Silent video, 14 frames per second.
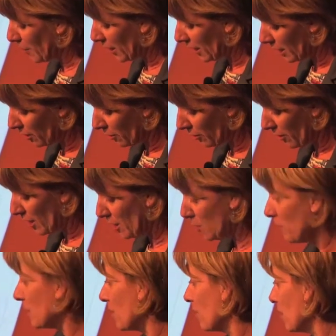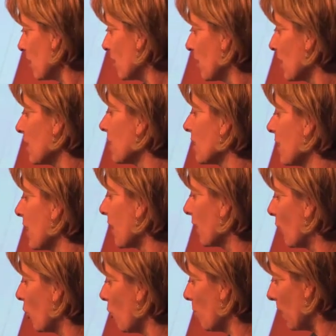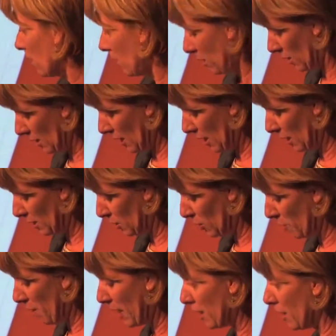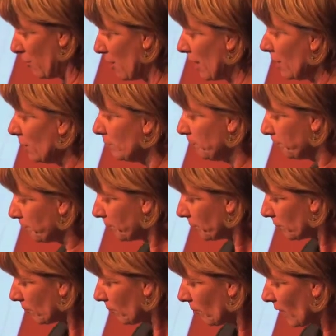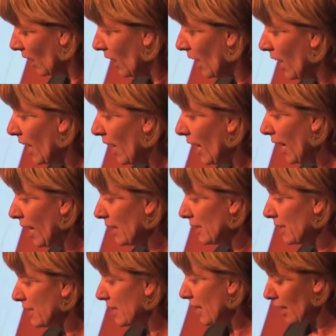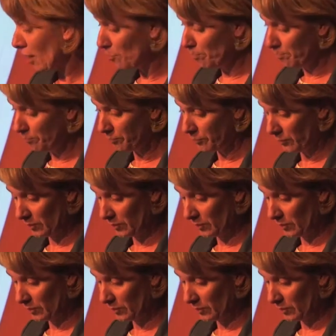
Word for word: by key themes, and this, this is the economic uh, domain area. And um,